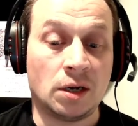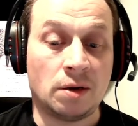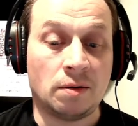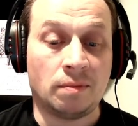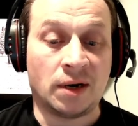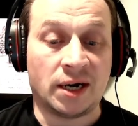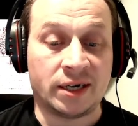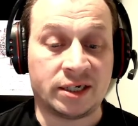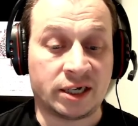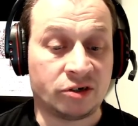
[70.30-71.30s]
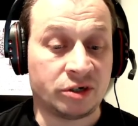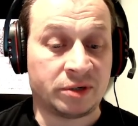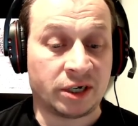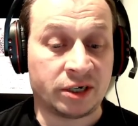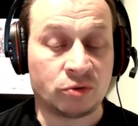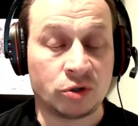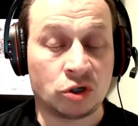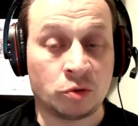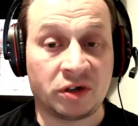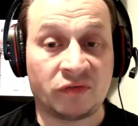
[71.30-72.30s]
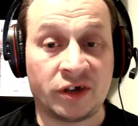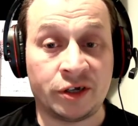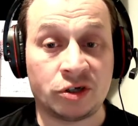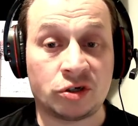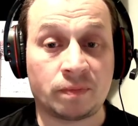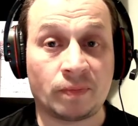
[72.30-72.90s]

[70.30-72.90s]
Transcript: My secondary objectives were Stubborn Defiance,